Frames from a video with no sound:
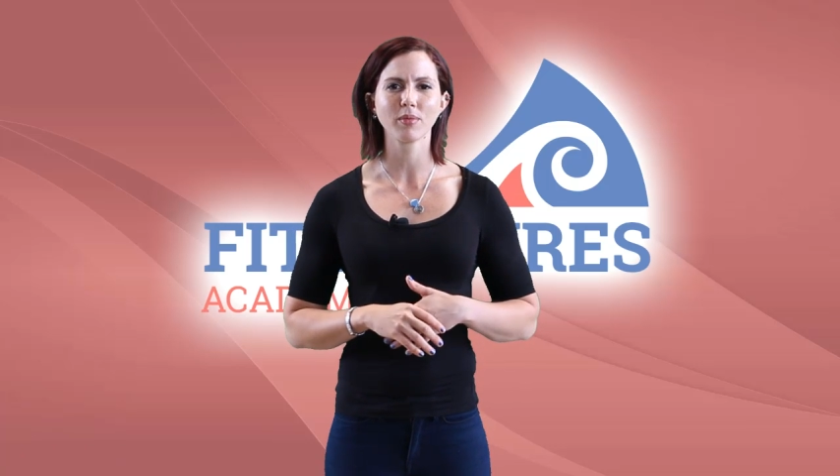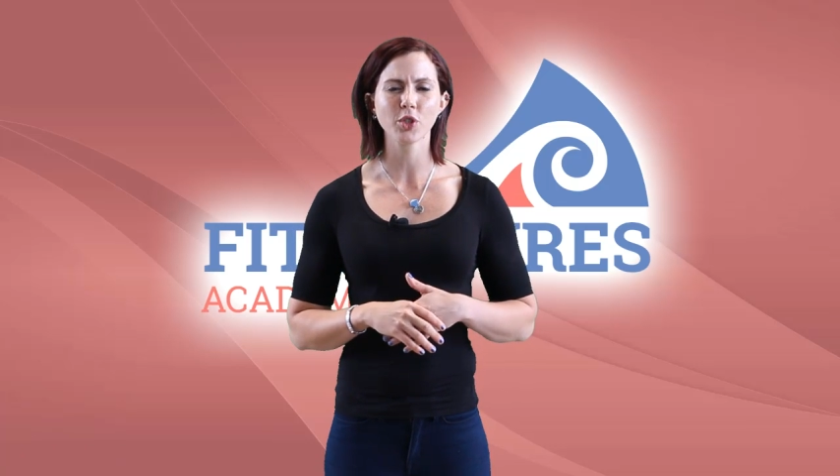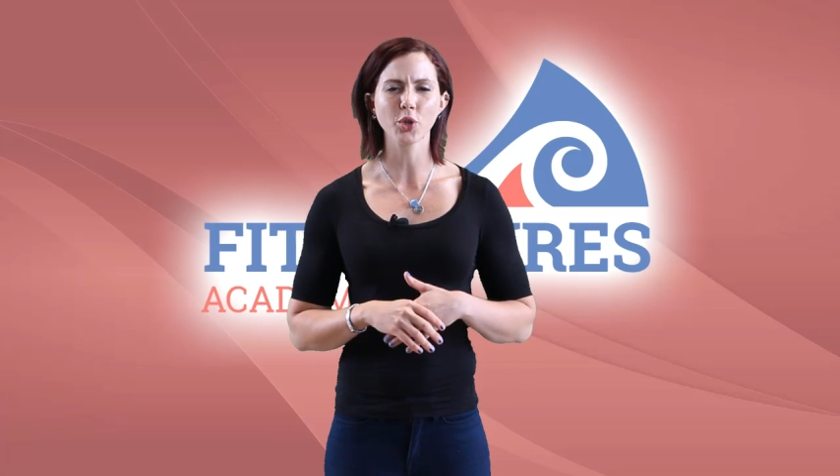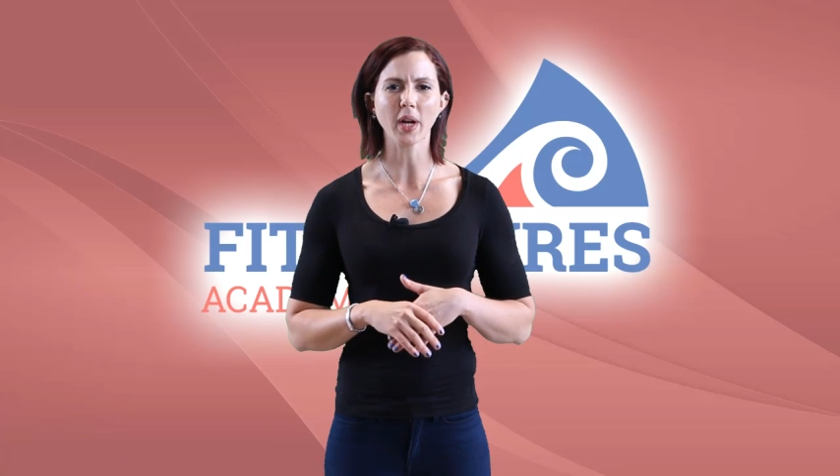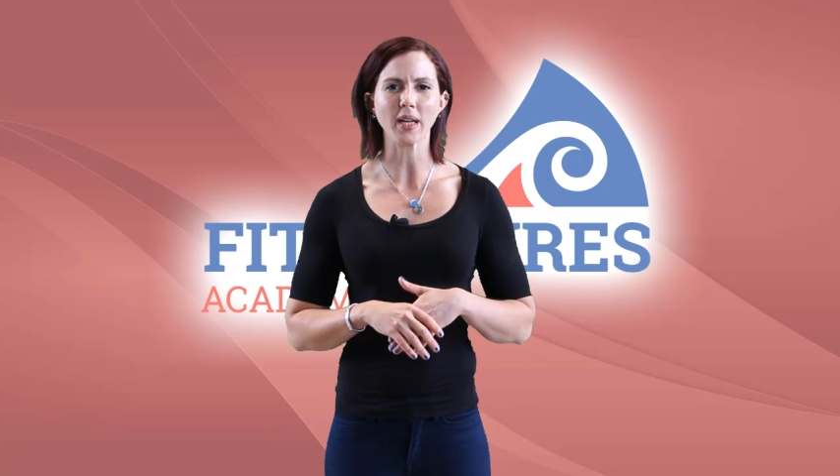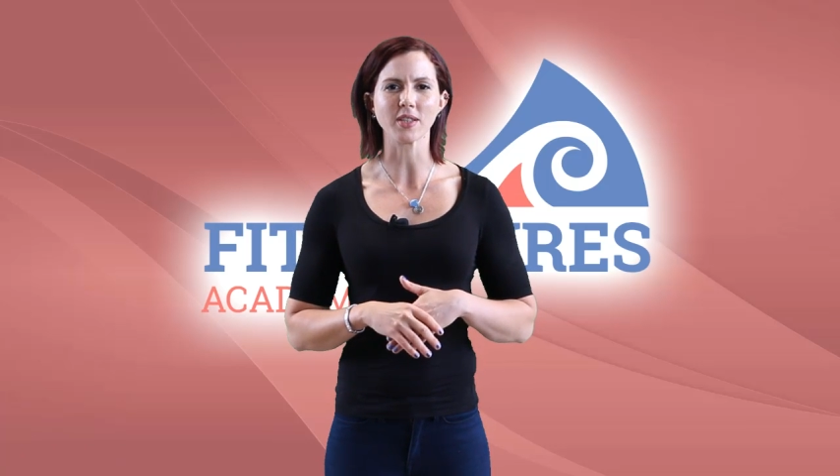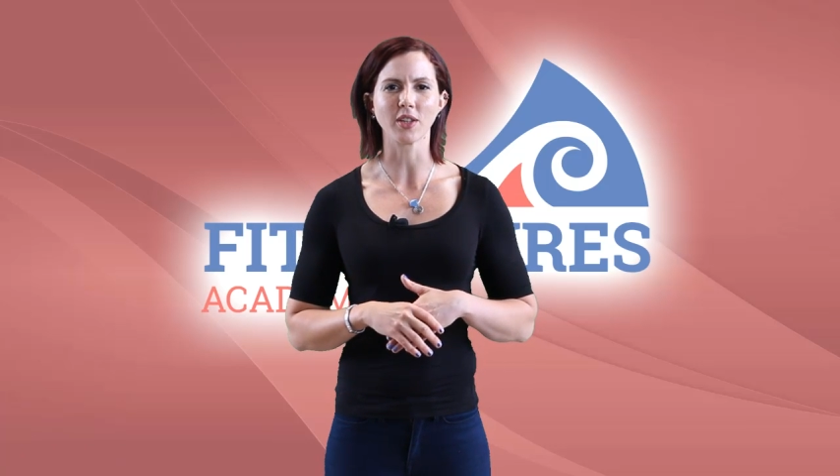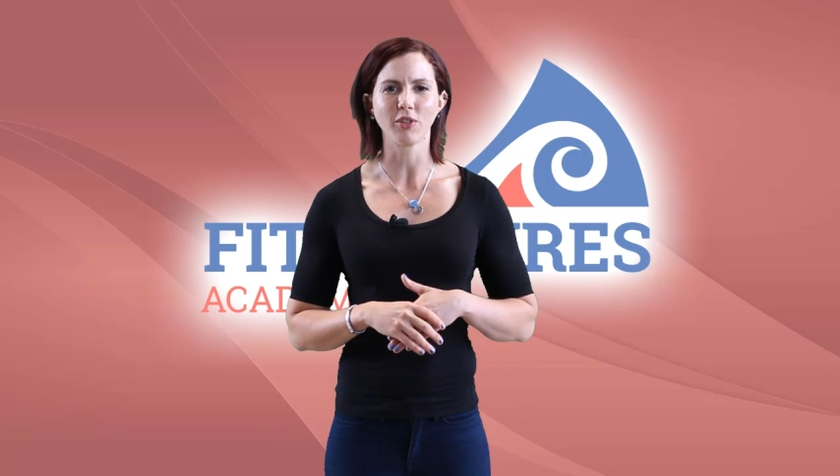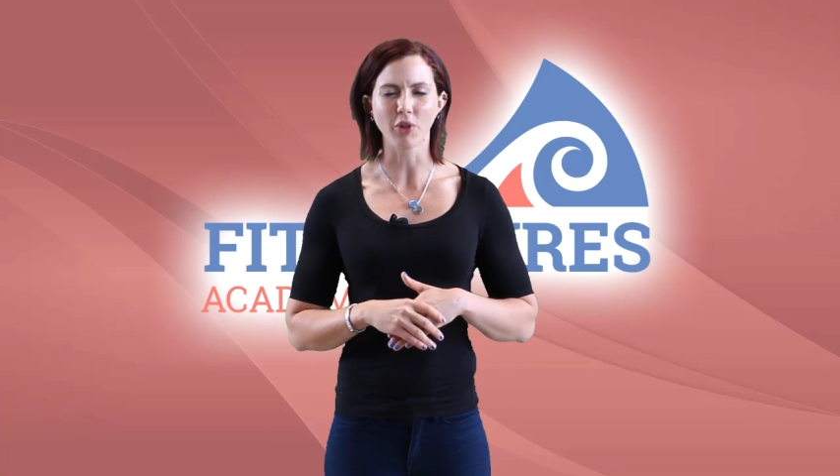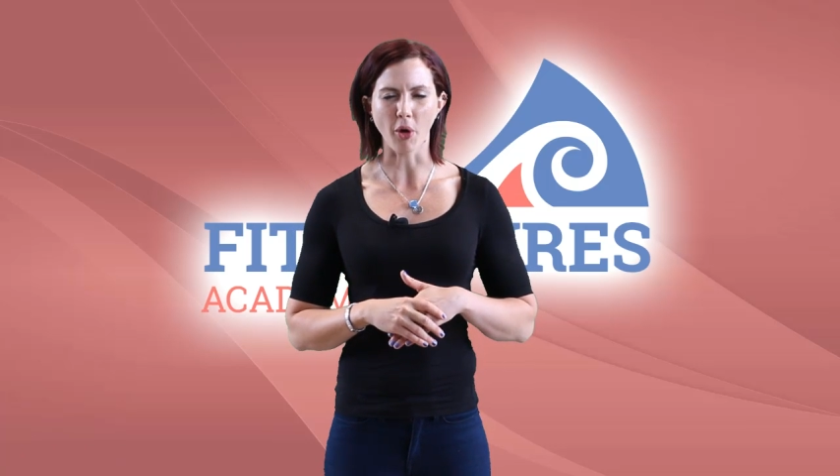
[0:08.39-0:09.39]
Short
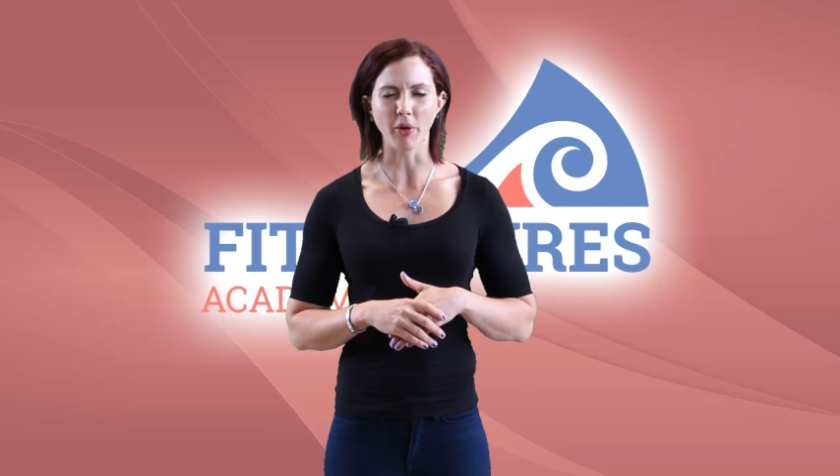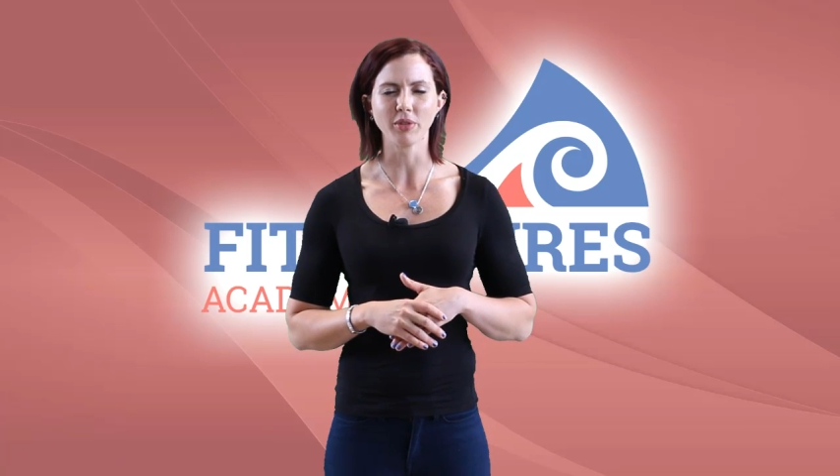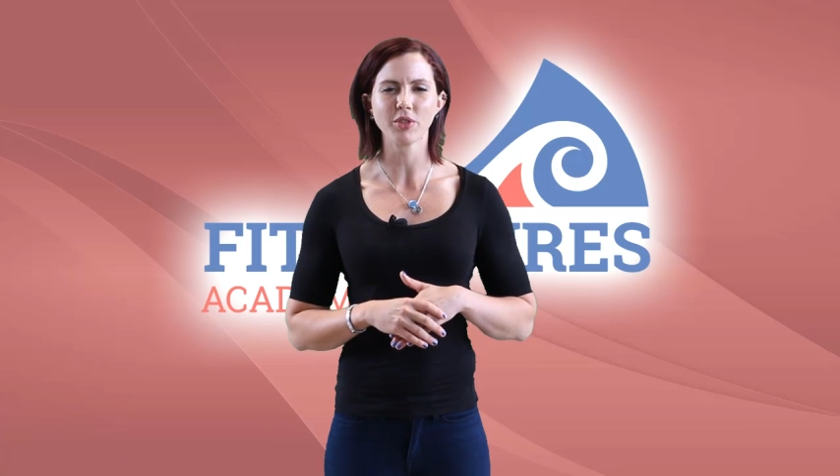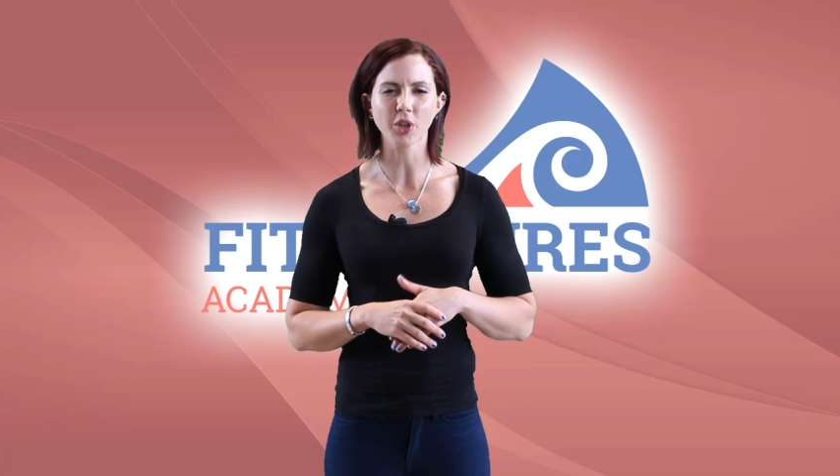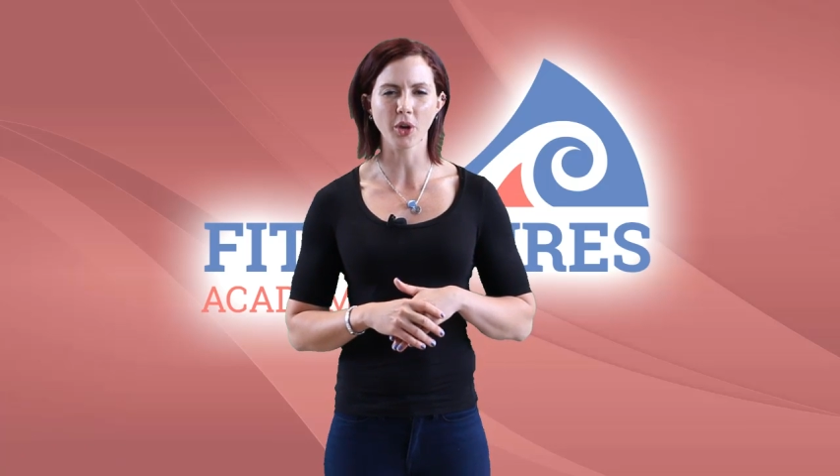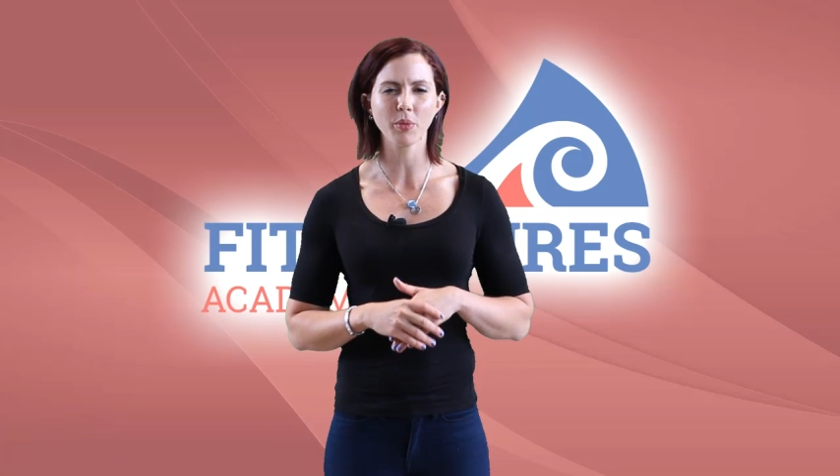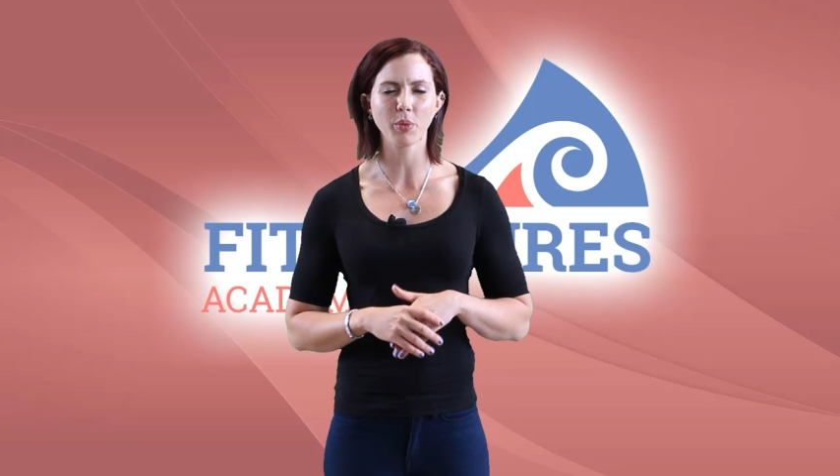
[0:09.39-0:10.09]
answer, no. Don't